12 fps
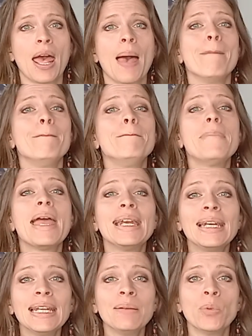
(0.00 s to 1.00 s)

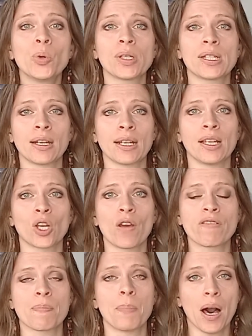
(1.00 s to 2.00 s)
many more studies over
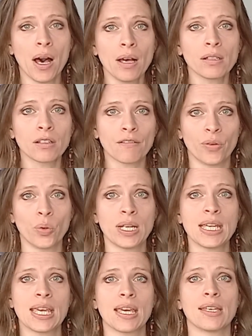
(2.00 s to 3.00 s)
the past 40
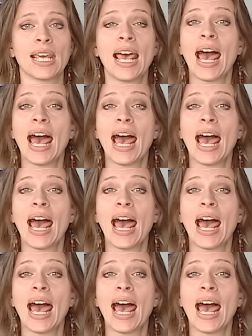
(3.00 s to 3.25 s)
years